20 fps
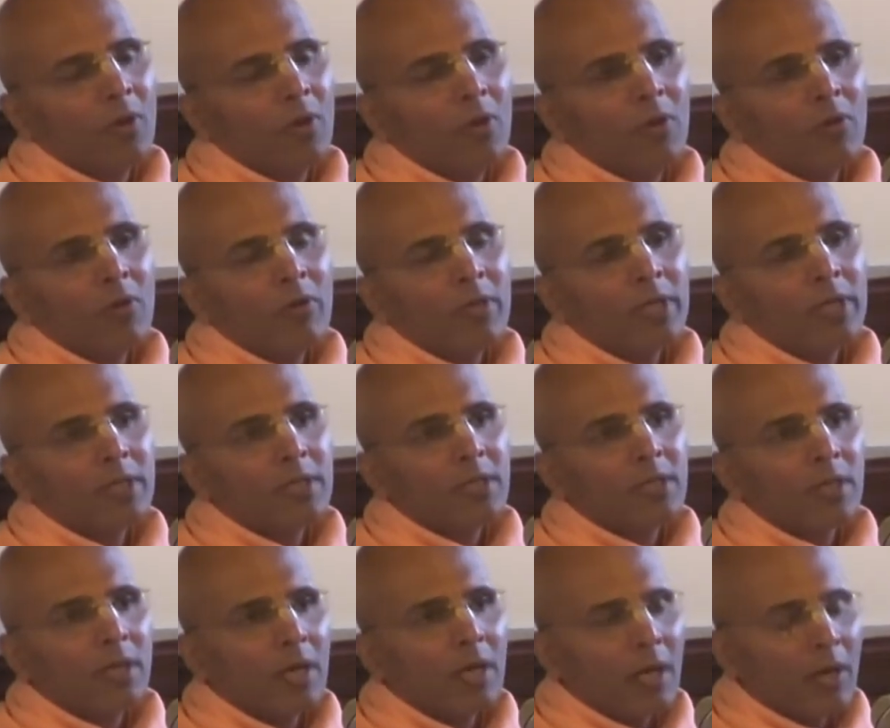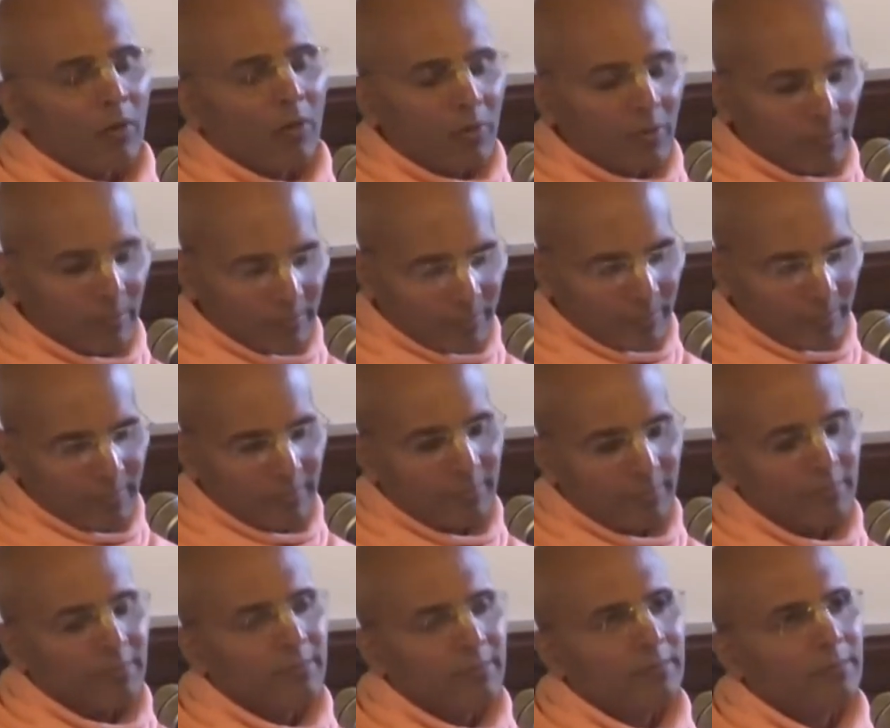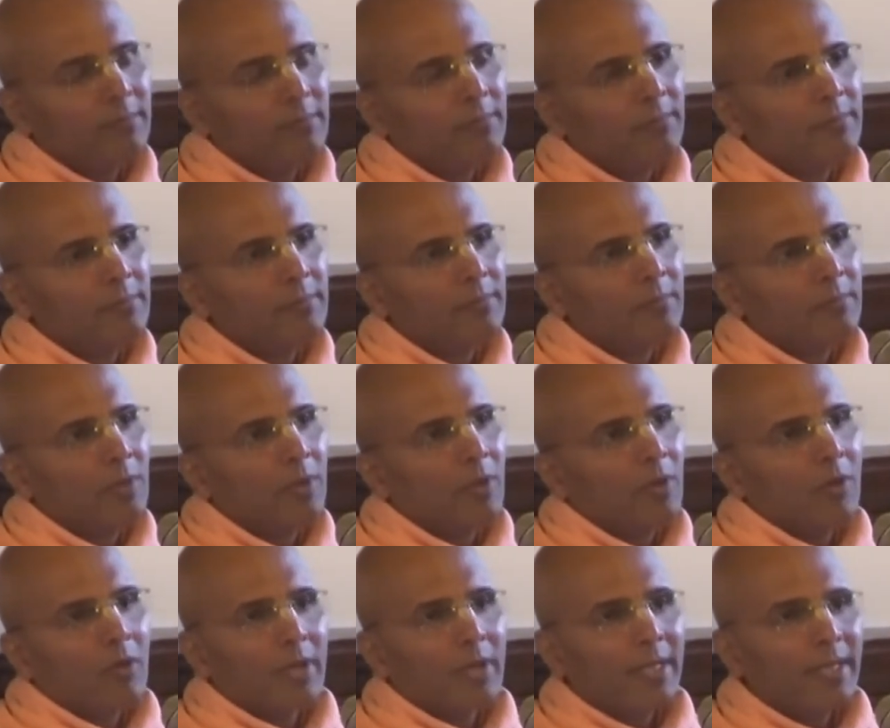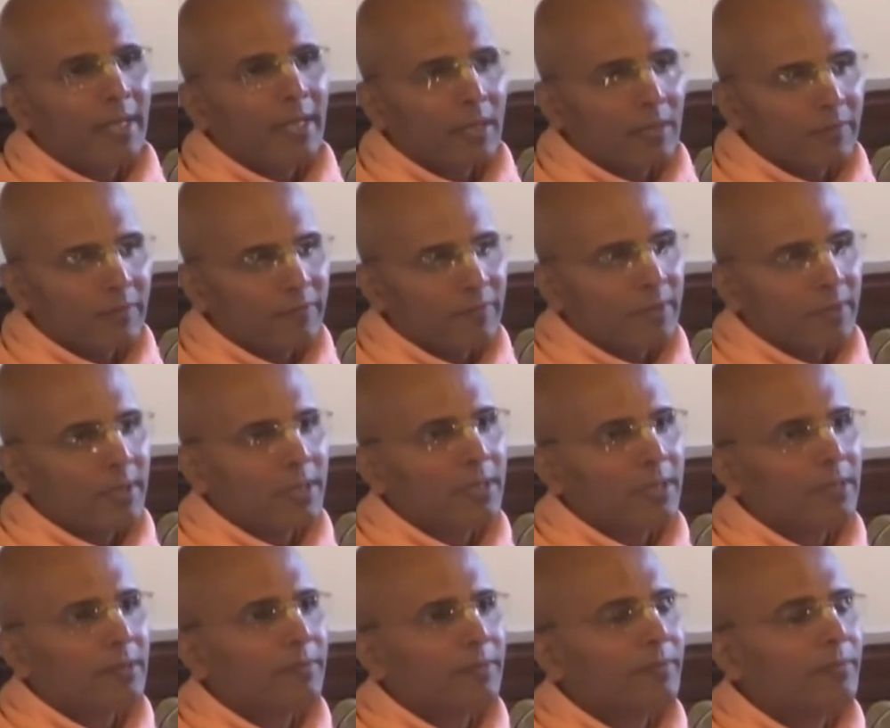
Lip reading: or it's a cow, or an elephant,